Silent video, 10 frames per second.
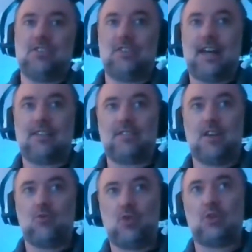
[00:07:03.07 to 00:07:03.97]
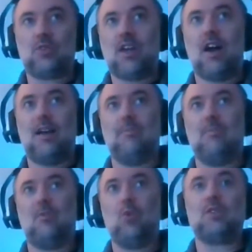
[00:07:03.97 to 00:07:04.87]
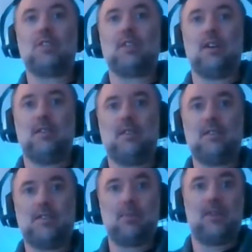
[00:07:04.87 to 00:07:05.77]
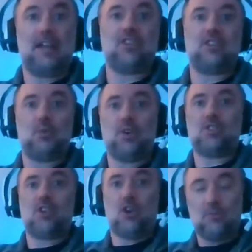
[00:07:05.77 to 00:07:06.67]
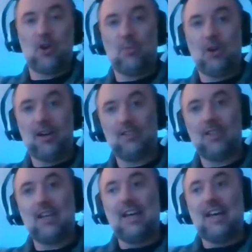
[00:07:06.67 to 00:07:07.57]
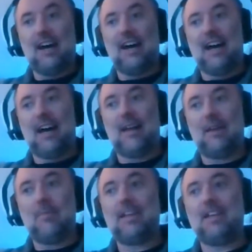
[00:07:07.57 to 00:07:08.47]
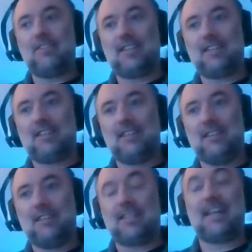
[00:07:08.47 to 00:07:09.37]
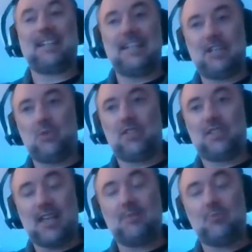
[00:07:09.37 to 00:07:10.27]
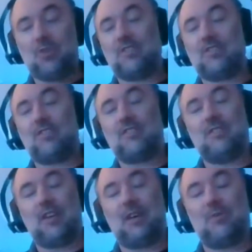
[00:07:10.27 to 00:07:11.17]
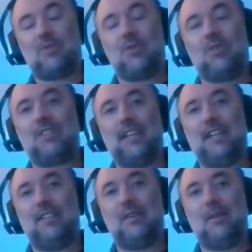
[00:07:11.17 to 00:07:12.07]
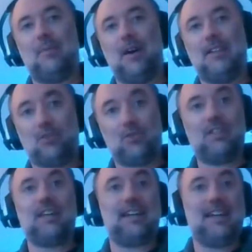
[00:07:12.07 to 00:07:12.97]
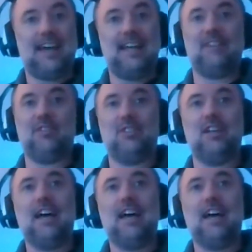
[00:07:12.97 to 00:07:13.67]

So that's a real-time water simulation that works on mobile, and many of the techniques were the same ones that I was taught in my degree and A level.